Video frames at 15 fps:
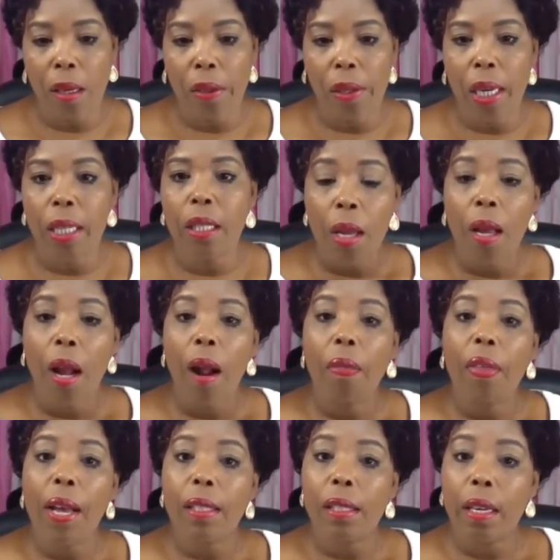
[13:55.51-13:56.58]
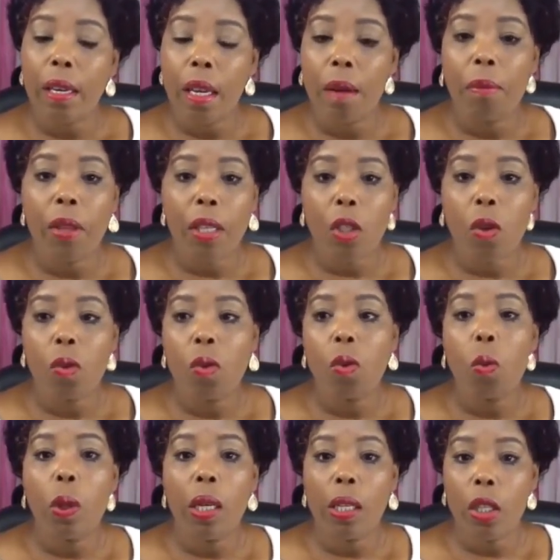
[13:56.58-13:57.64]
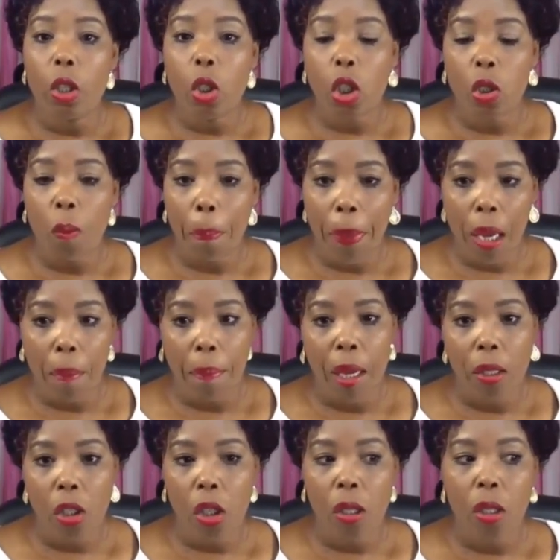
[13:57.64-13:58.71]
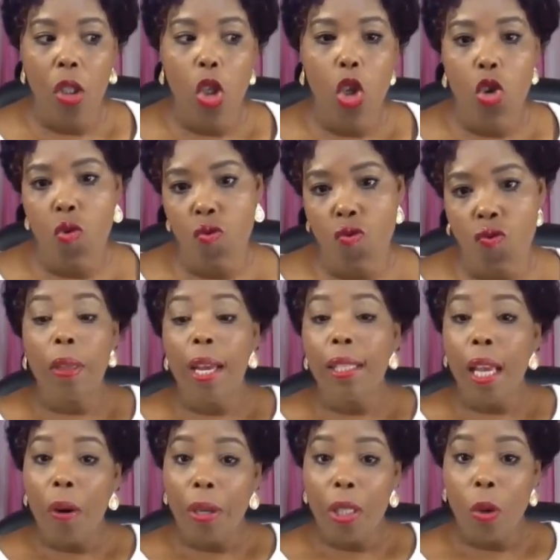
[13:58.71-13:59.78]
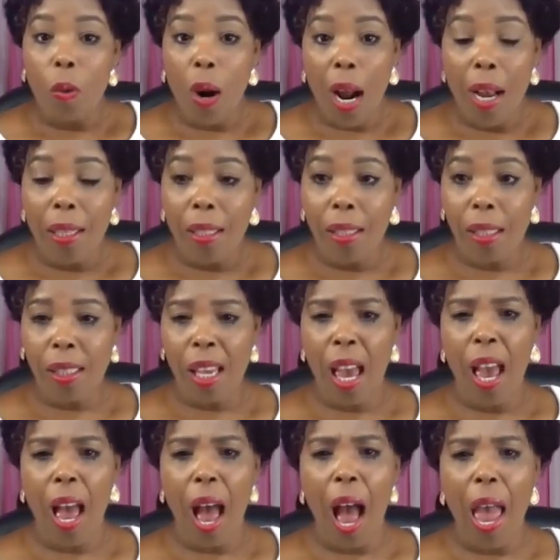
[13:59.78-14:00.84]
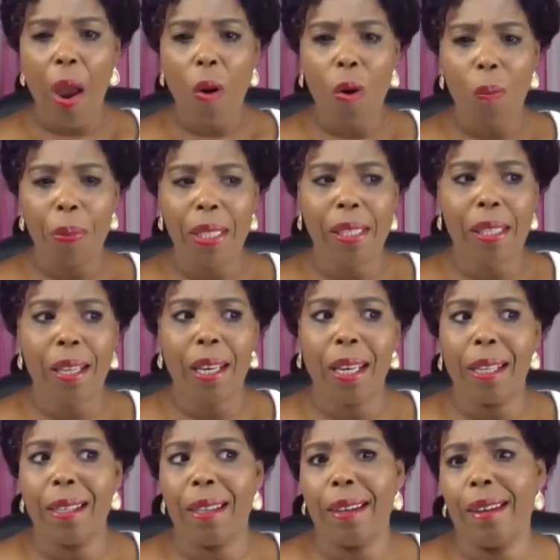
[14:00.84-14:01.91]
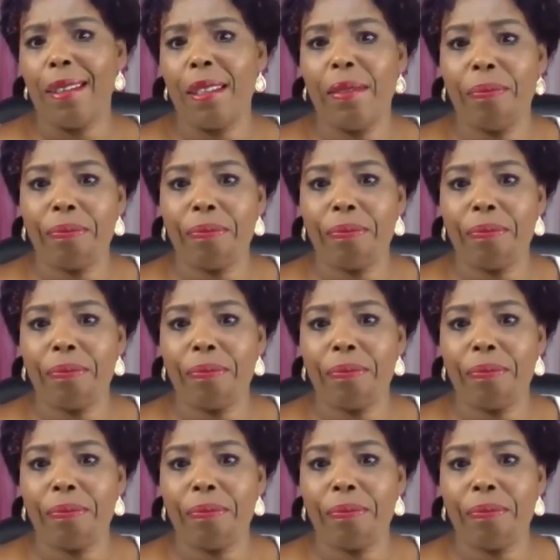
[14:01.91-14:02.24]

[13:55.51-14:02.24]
All right, and that's the name that Google will issue payment to. That's how it works. I hope it's clear.